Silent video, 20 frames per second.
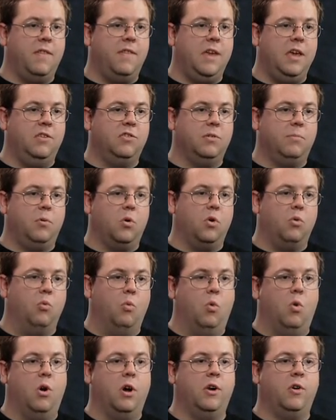They support
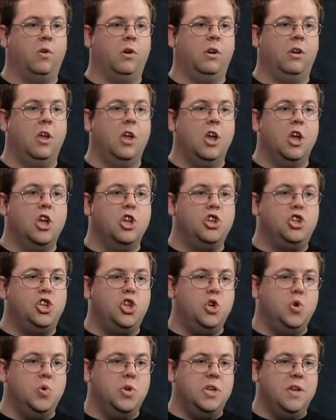one or
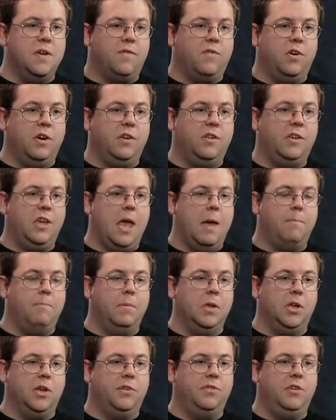two different
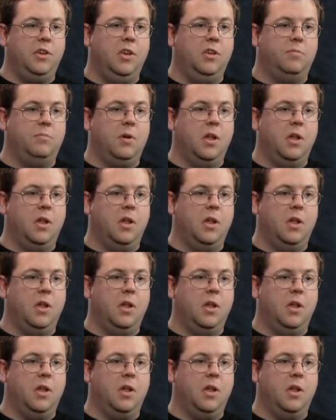capabilities,